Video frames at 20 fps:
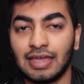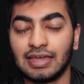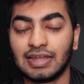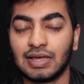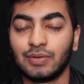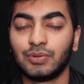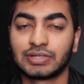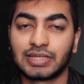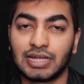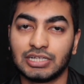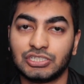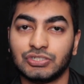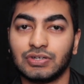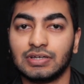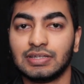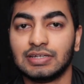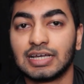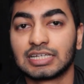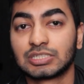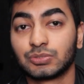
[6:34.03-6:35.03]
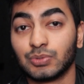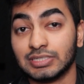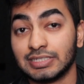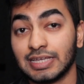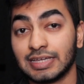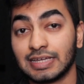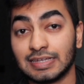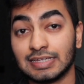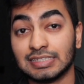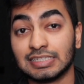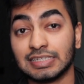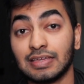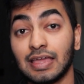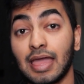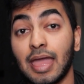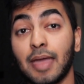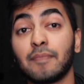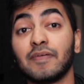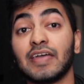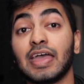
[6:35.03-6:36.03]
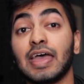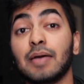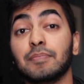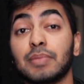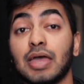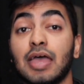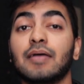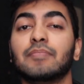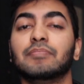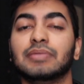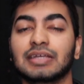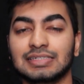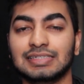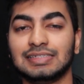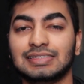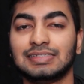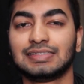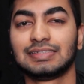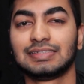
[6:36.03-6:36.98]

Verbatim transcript: And I will catch you on the next one. Take it easy, and peace.